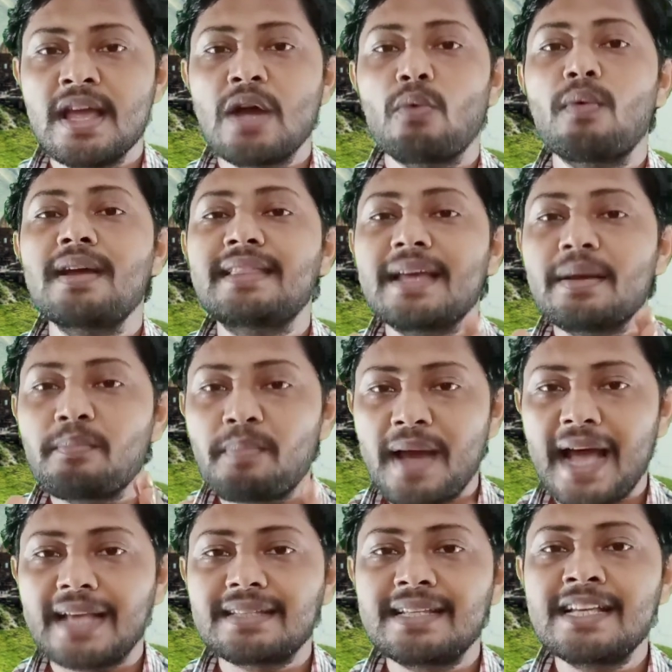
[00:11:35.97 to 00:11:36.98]
with
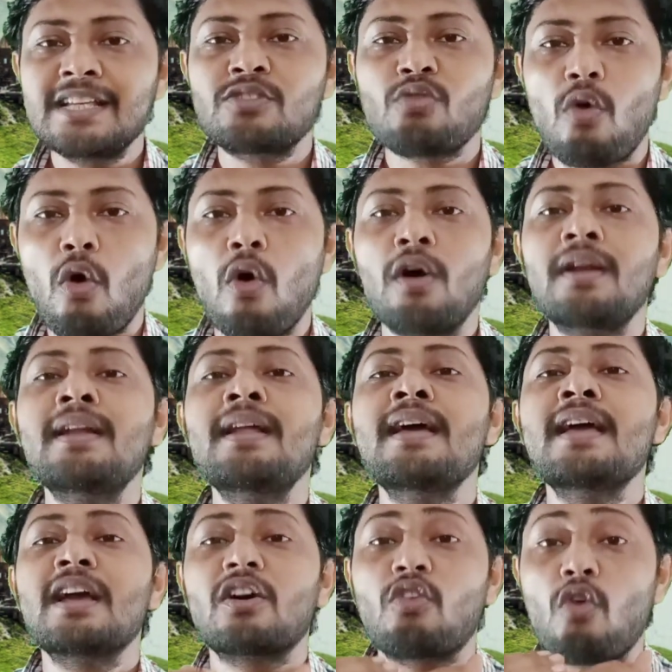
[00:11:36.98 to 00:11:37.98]
emphasis
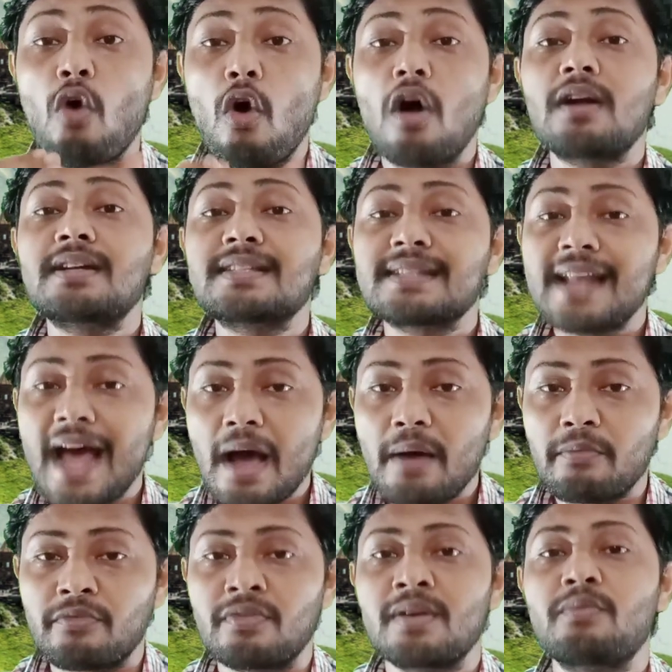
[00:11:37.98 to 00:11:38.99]
on God's
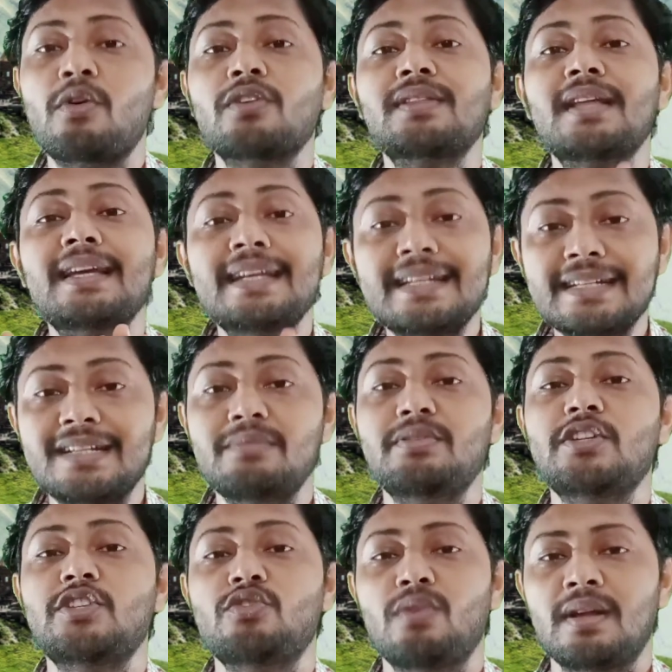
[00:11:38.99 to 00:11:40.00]
love for the
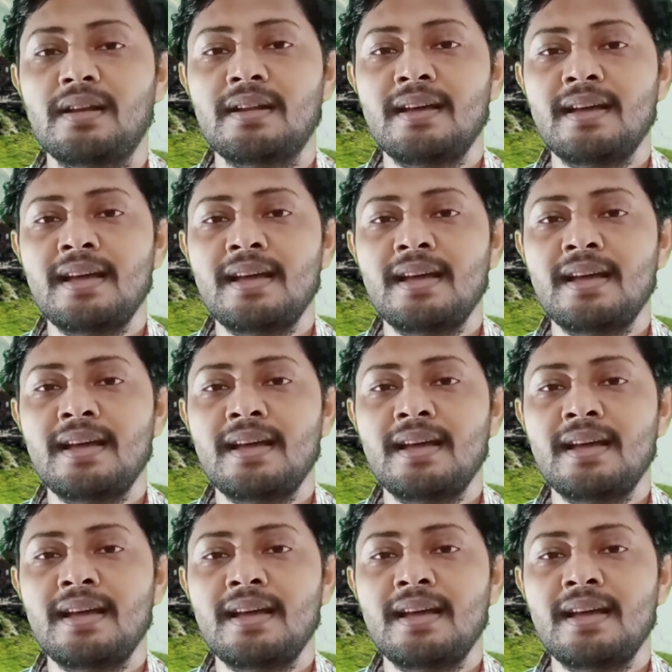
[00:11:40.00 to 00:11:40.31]
individual.